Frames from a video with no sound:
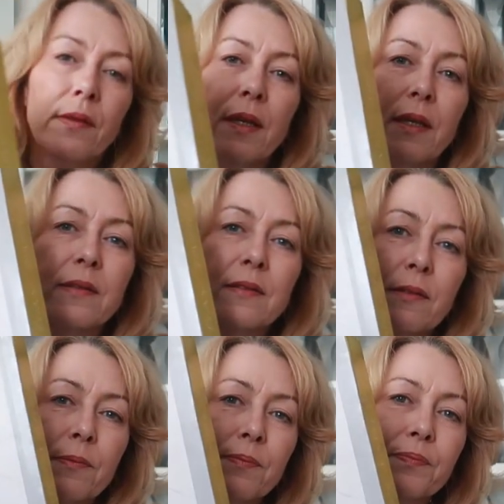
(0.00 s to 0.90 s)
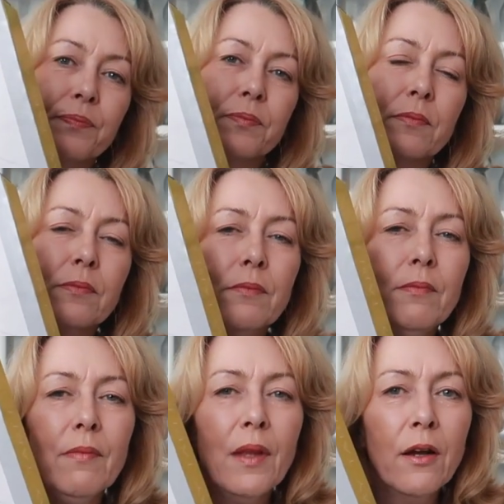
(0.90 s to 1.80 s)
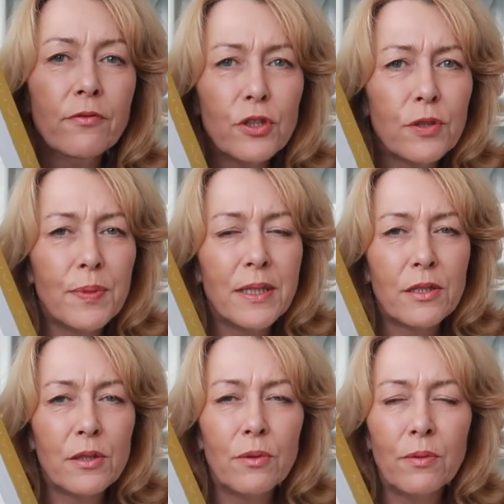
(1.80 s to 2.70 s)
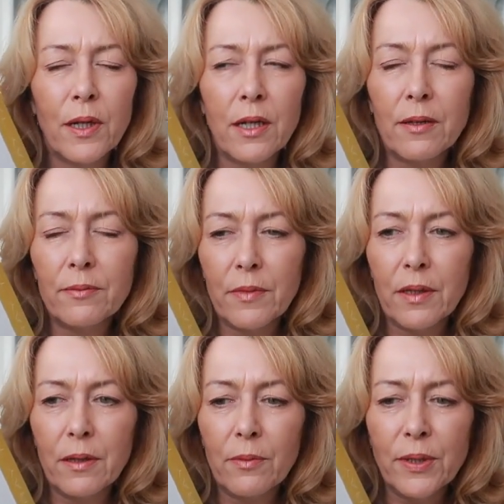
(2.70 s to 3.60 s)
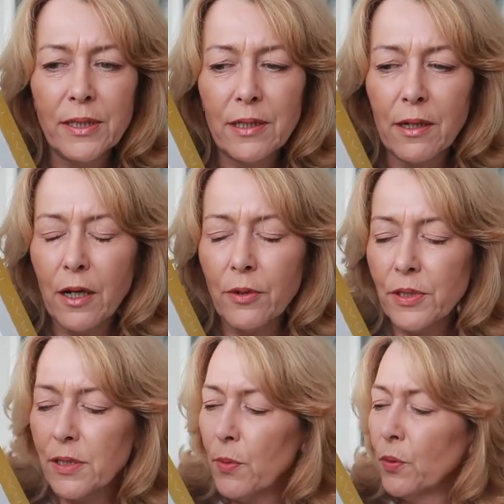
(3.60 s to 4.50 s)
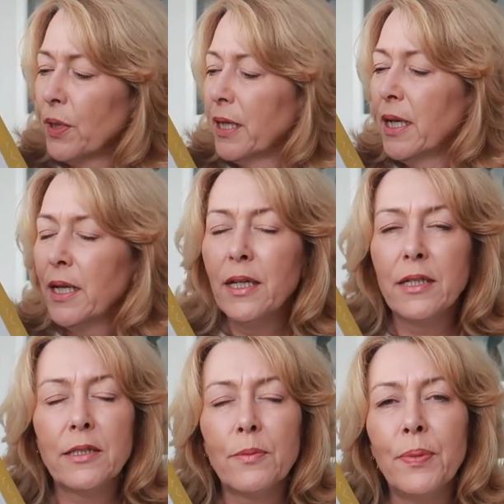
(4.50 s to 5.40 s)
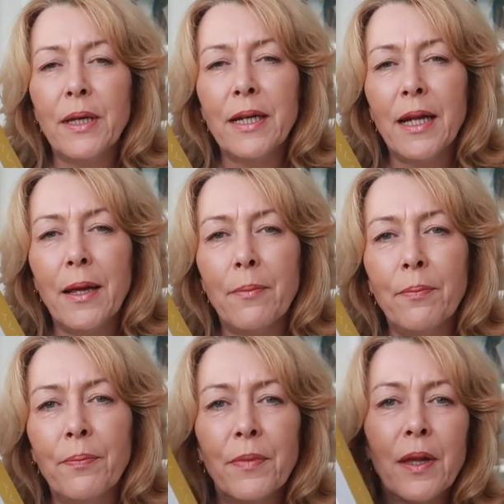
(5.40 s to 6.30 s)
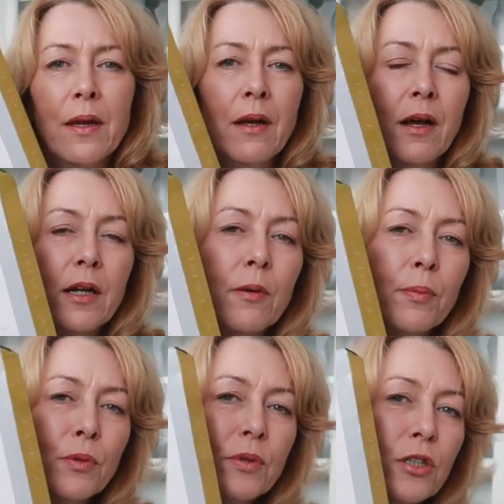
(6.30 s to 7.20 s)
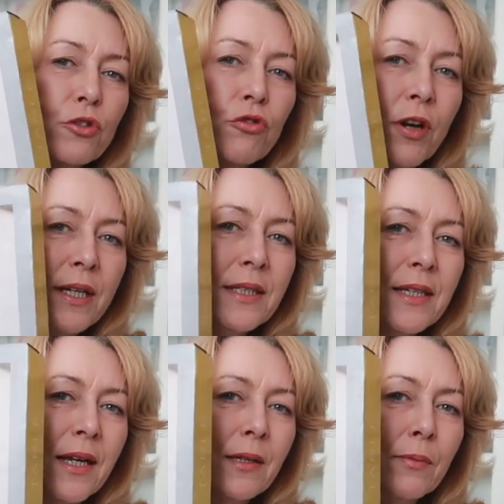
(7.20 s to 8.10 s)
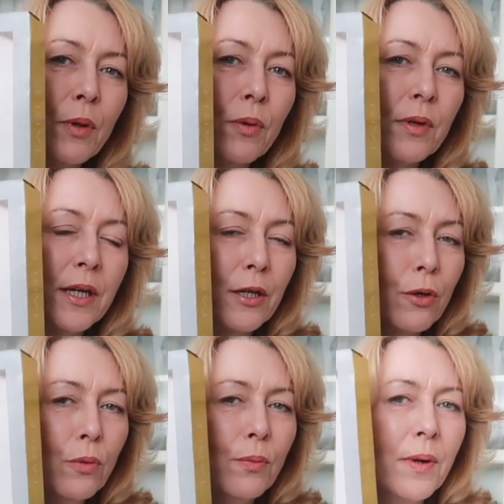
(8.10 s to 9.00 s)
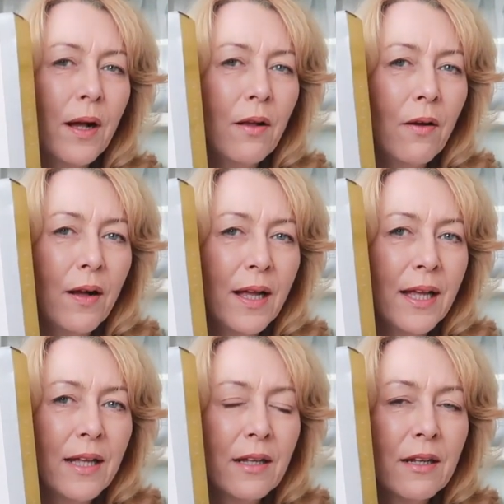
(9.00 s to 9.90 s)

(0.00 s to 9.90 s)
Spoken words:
this. I've just been to, when did I go this morning? To B&M. And I bought this tray table. It caught my eye.